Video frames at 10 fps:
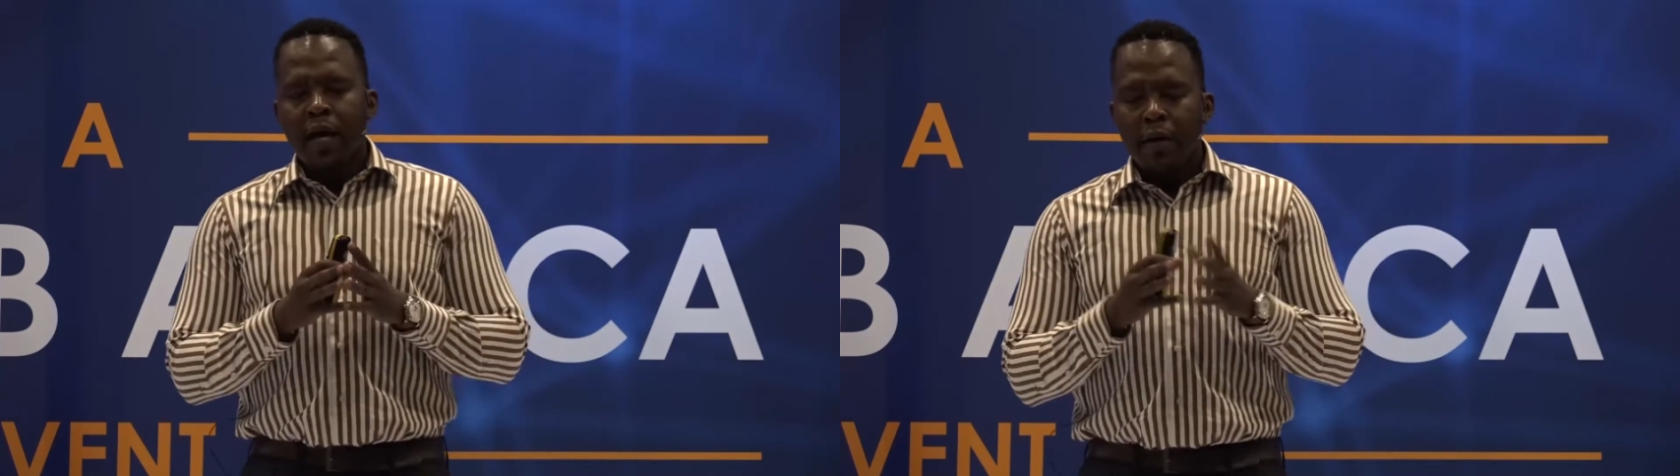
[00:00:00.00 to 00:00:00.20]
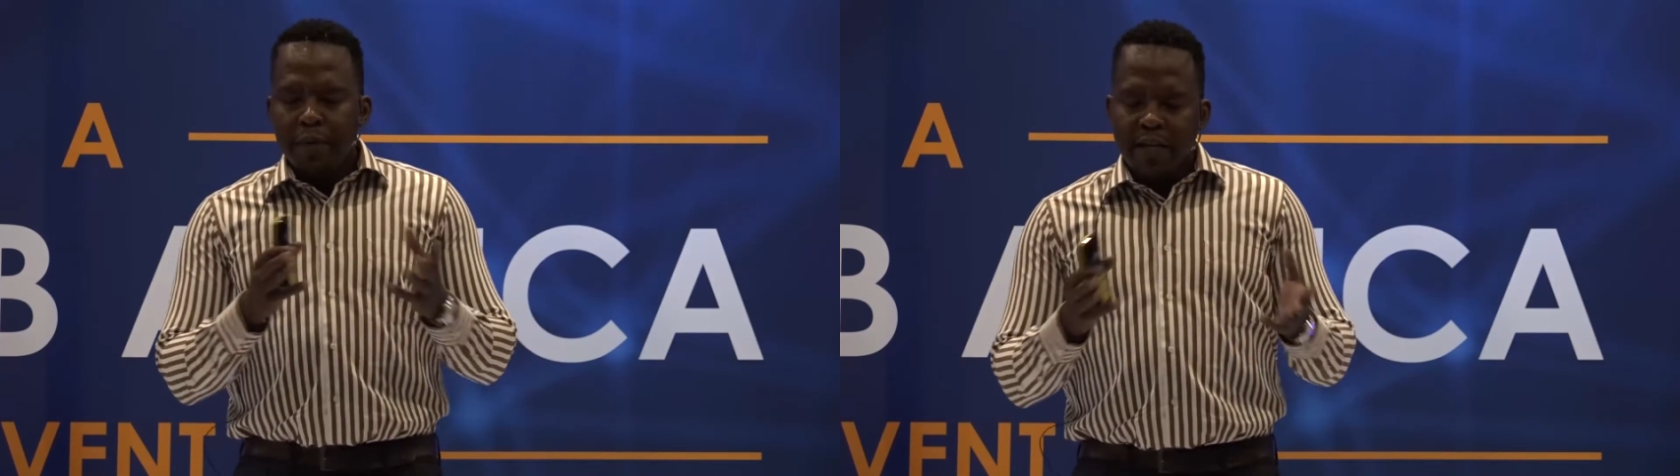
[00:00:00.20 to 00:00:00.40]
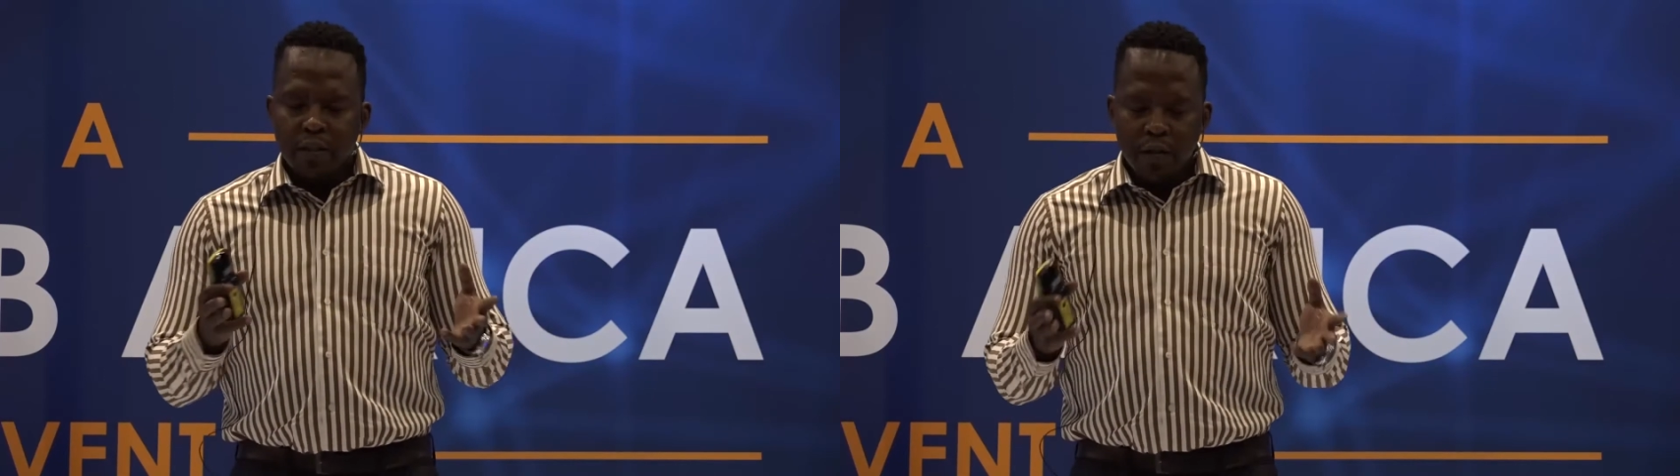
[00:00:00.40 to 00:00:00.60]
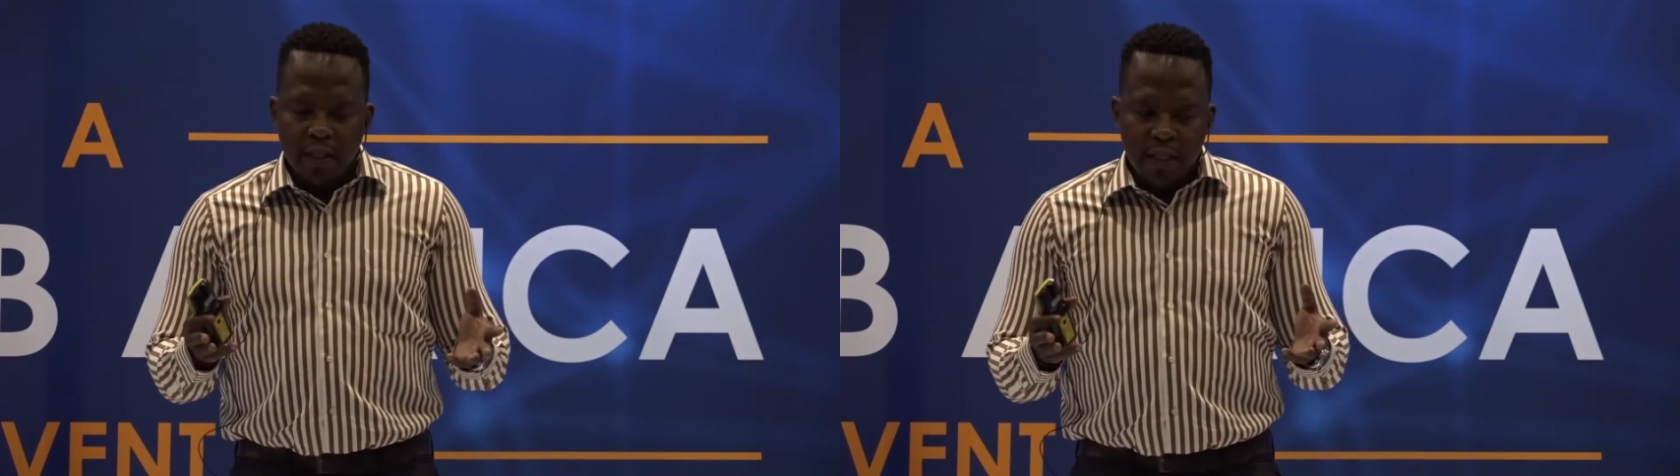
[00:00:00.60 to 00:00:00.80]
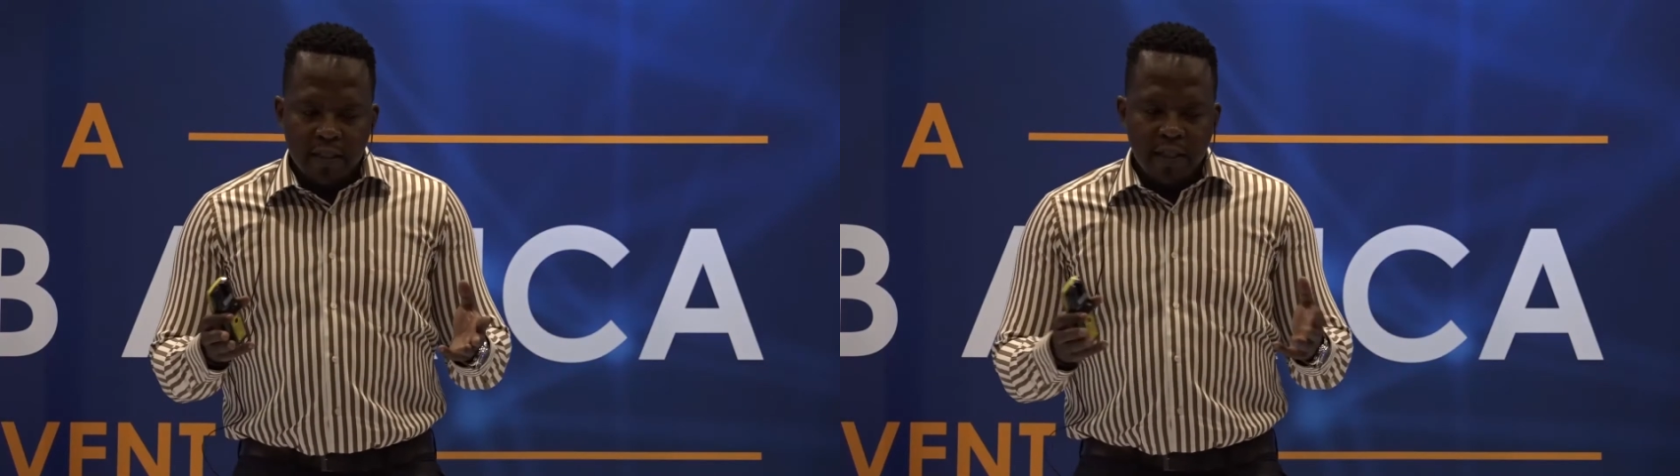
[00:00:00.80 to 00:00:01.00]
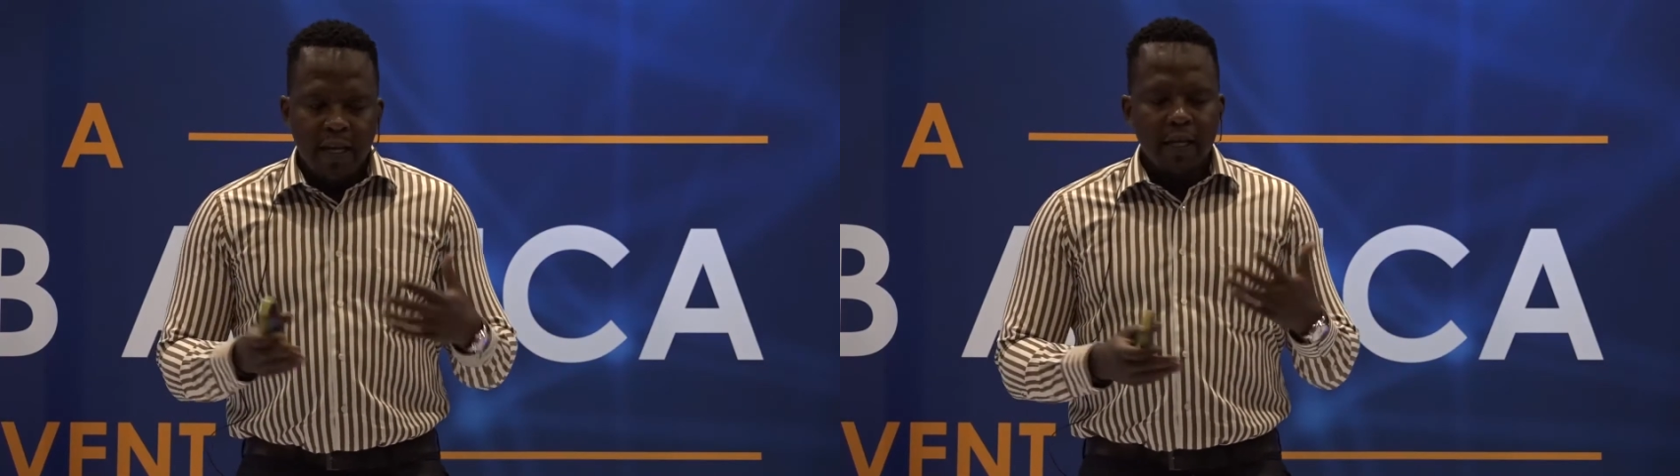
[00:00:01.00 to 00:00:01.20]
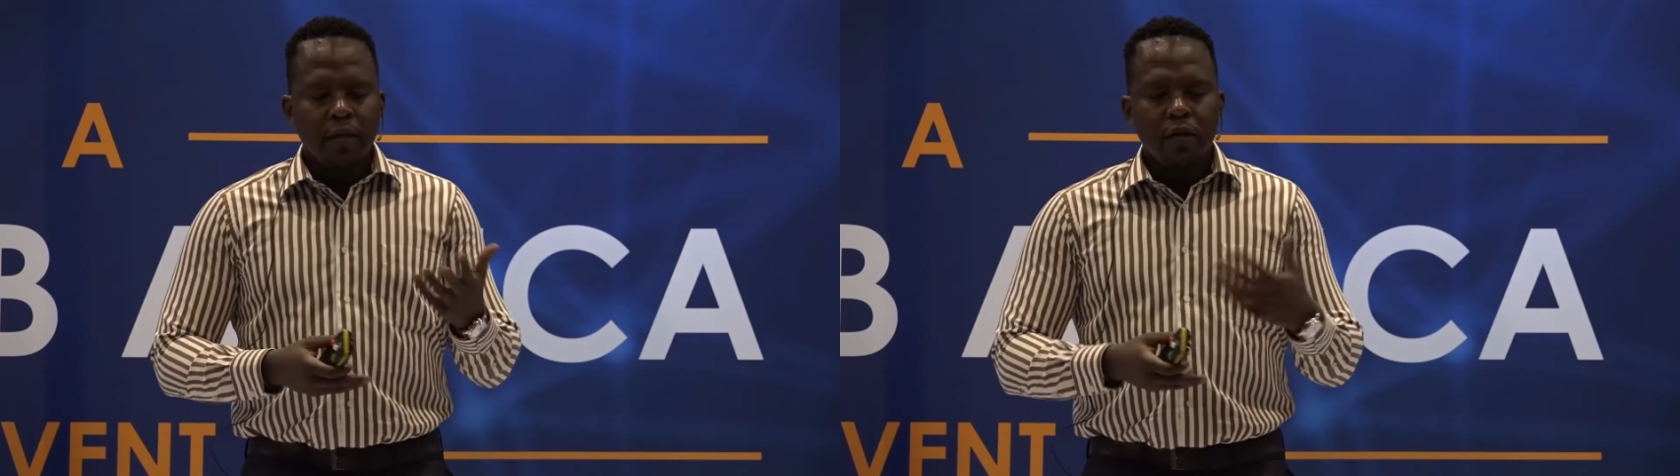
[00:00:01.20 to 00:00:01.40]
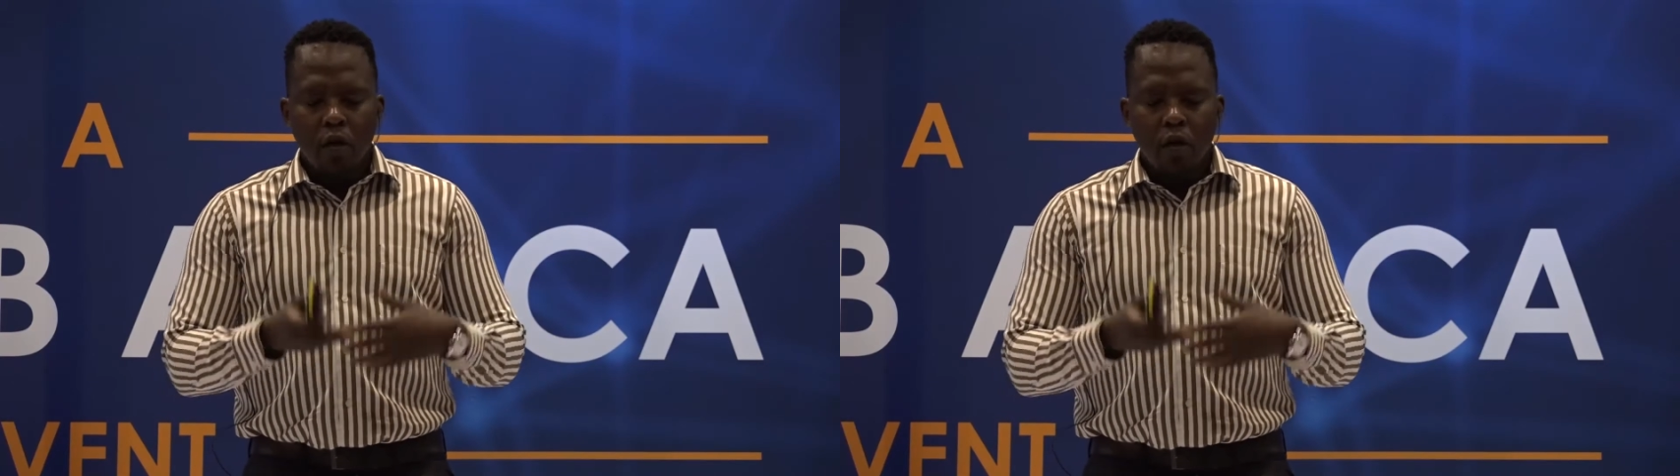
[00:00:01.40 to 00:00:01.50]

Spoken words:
And based on this, then,